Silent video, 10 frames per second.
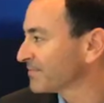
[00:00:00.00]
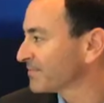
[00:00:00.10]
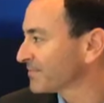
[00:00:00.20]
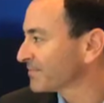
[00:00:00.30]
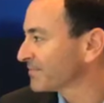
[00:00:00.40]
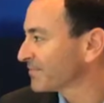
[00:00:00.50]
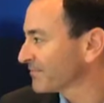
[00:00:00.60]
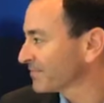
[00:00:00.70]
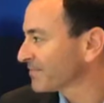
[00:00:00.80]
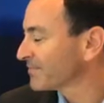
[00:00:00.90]

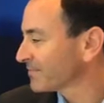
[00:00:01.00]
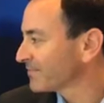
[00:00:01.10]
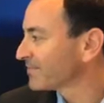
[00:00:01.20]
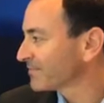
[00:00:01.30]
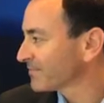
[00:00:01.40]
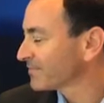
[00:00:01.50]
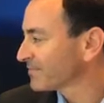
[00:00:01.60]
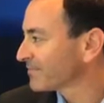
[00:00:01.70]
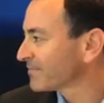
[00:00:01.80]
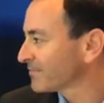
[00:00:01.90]

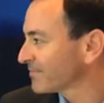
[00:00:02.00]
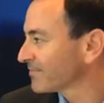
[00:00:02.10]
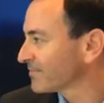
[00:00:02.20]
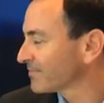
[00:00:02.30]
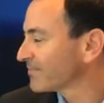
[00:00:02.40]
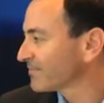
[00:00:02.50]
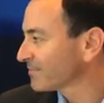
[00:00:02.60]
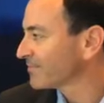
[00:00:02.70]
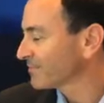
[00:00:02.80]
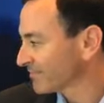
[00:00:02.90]

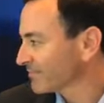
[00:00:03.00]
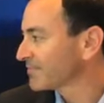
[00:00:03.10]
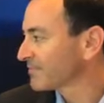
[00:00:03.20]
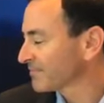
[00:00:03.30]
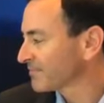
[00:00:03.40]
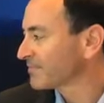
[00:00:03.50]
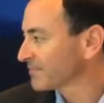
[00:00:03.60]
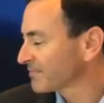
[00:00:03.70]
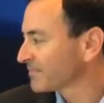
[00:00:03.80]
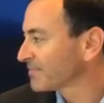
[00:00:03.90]

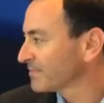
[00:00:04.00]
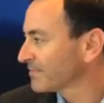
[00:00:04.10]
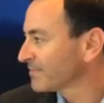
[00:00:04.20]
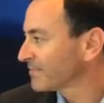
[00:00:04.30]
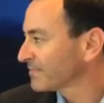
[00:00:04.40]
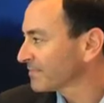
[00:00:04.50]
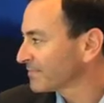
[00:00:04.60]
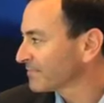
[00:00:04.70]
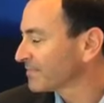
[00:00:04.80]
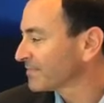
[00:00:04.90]

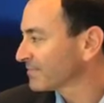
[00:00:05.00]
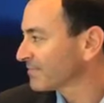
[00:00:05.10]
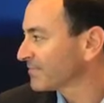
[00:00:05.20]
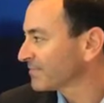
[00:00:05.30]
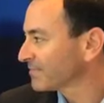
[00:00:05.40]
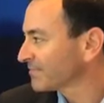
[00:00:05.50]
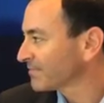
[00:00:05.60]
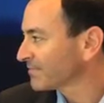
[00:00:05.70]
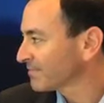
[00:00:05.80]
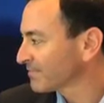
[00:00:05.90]

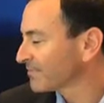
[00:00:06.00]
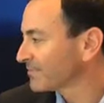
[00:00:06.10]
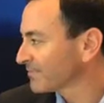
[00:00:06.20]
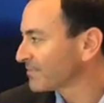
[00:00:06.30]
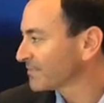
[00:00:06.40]
The person shown says nothing.